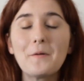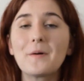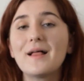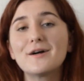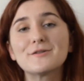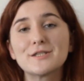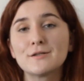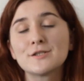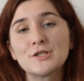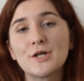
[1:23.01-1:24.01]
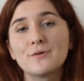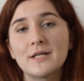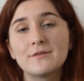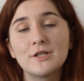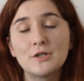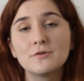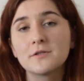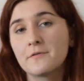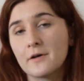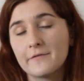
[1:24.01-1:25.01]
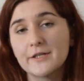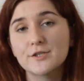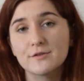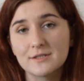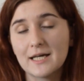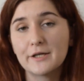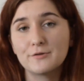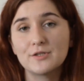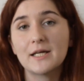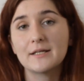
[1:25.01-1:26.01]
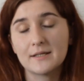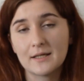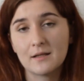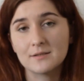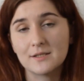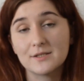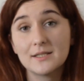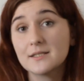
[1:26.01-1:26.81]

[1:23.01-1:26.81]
Well, our results show that the use of conventional cytogenetic analysis